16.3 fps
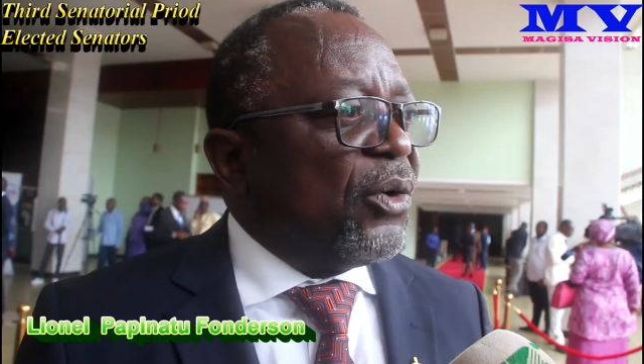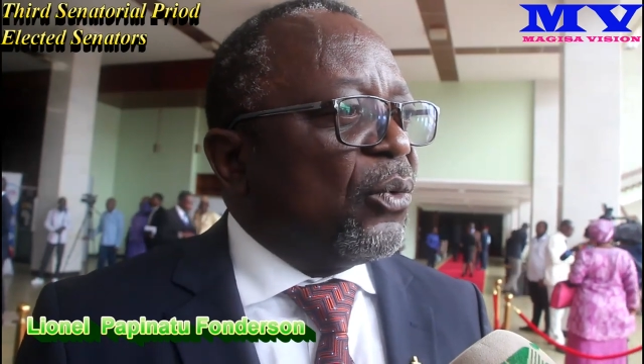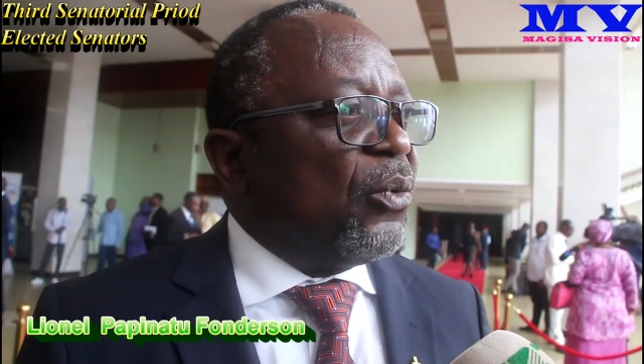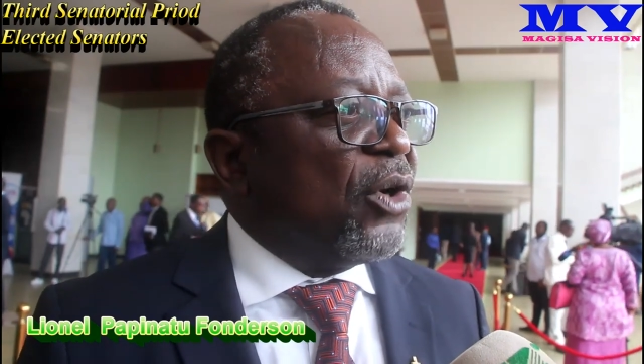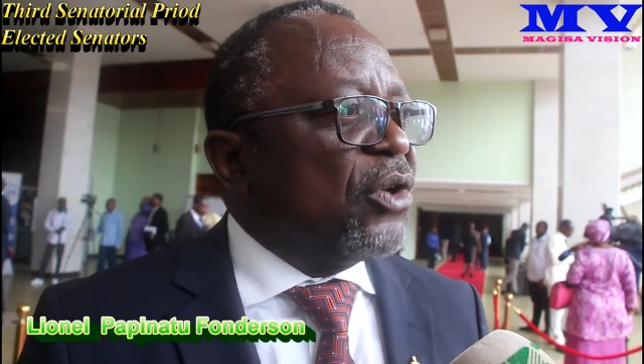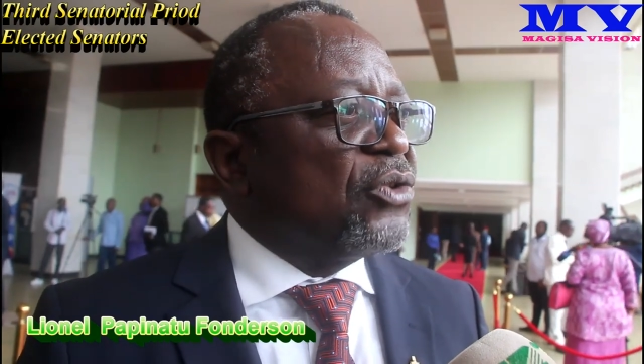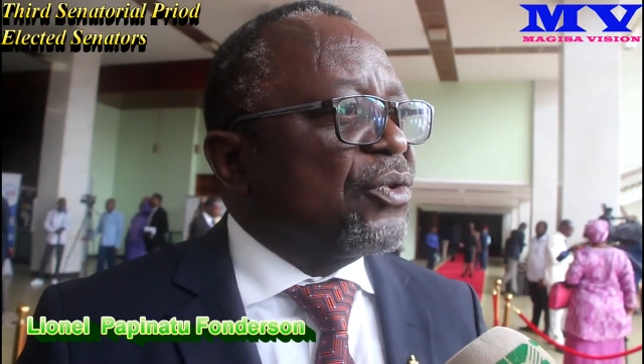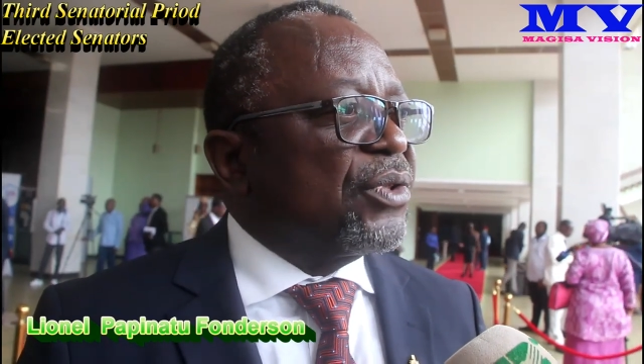
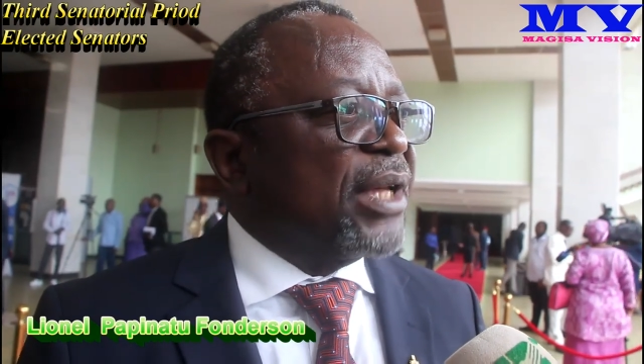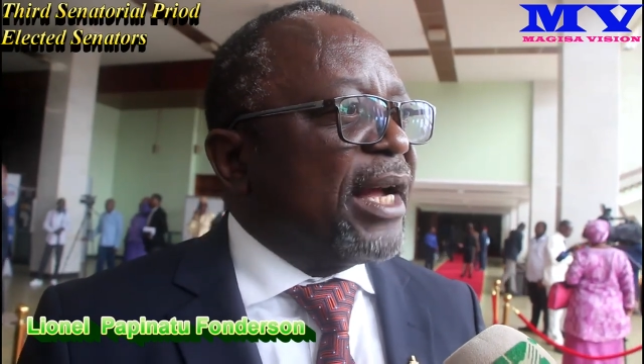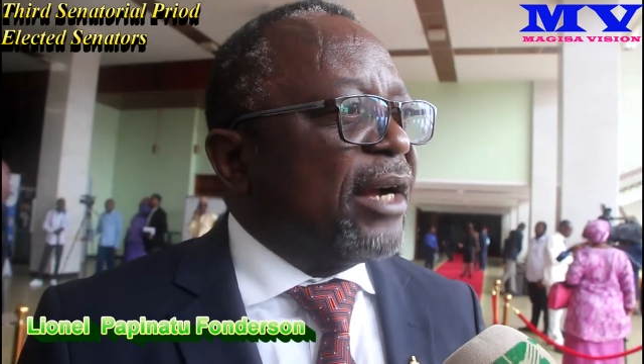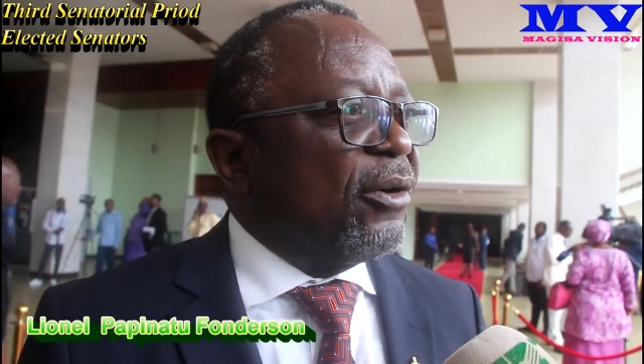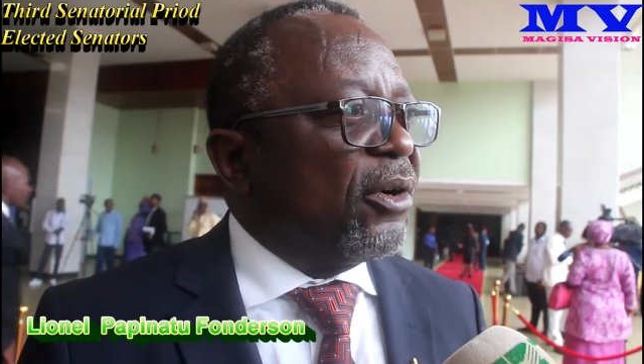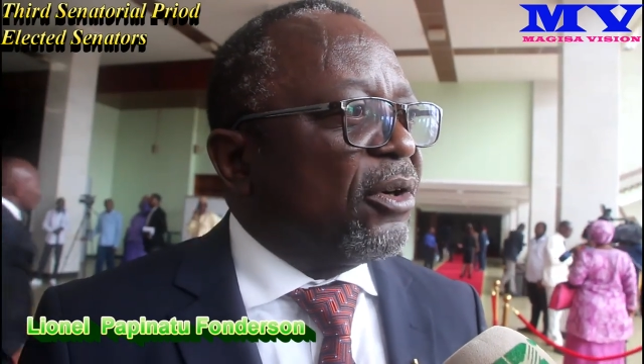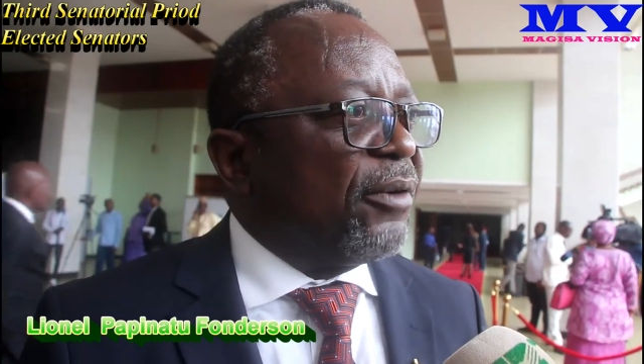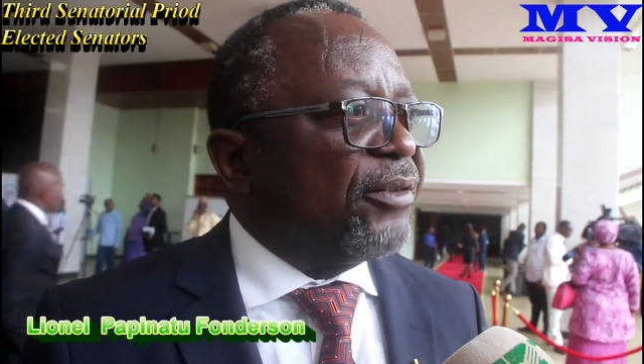We want to
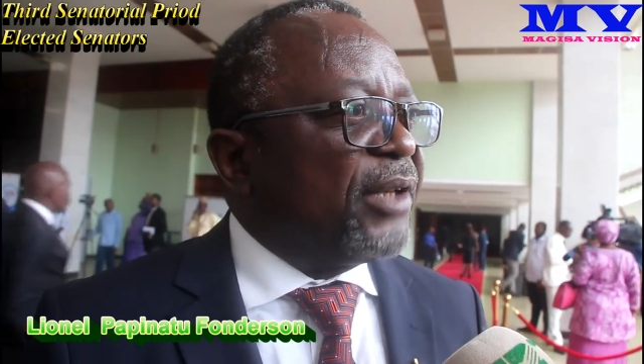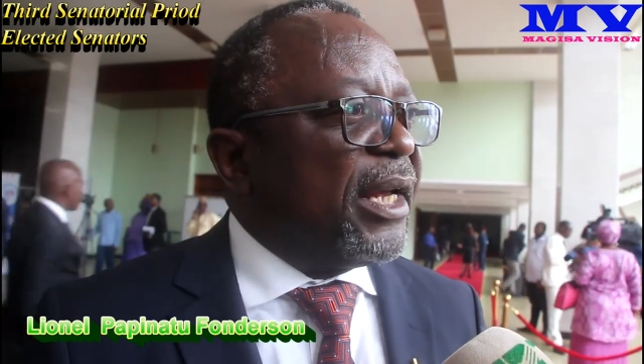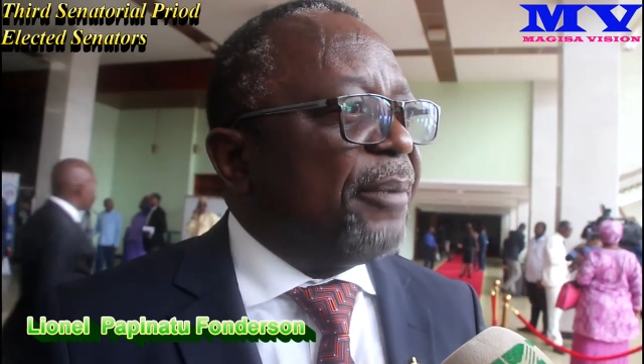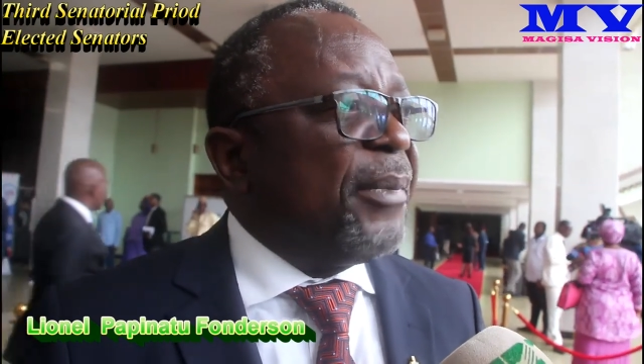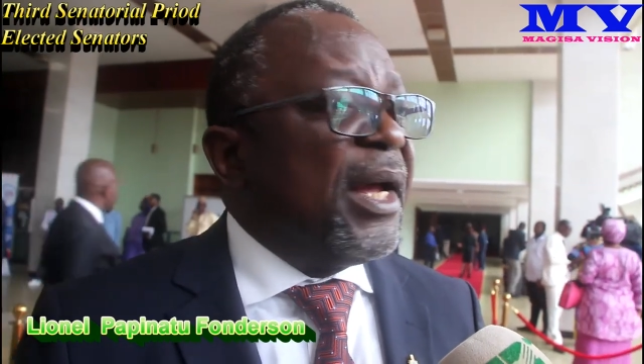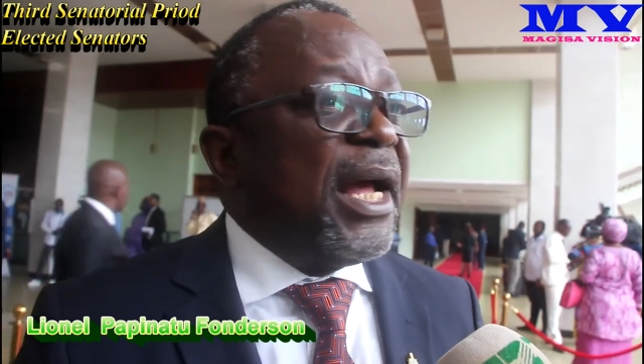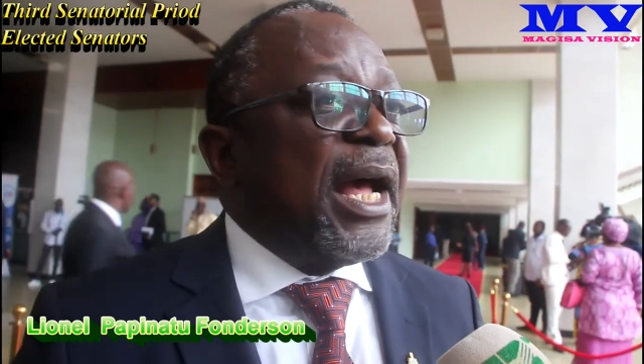thank all of them,